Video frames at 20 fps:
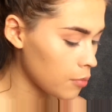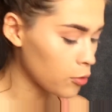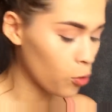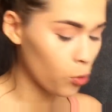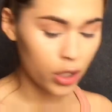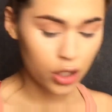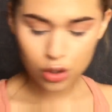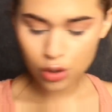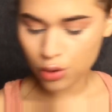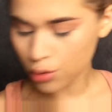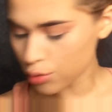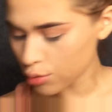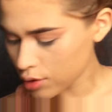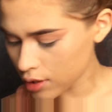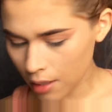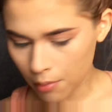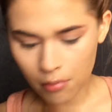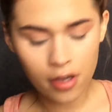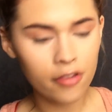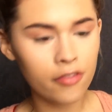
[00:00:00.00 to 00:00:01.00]
I'm going to
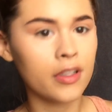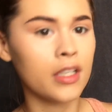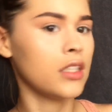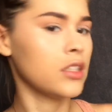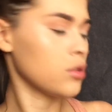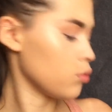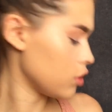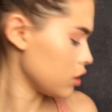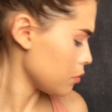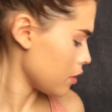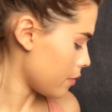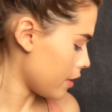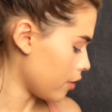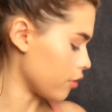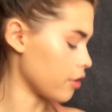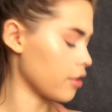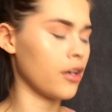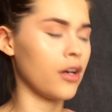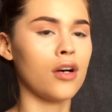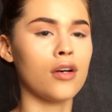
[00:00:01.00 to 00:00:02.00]
set my face. Where's my
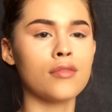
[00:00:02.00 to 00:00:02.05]
powder?